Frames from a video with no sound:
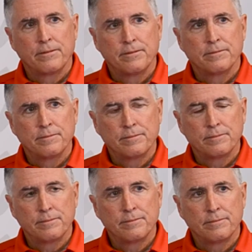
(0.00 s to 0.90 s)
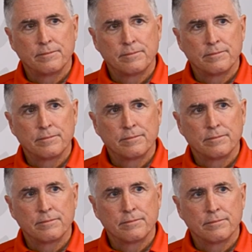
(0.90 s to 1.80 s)

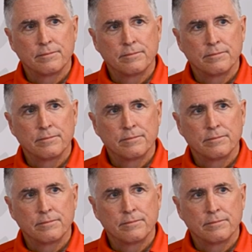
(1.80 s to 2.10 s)
(silent)